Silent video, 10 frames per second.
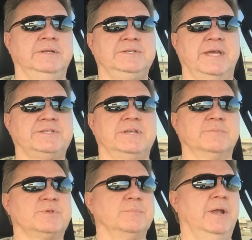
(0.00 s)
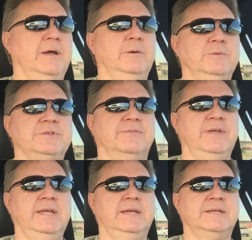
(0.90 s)
testing some loads of
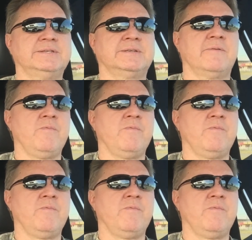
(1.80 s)
his.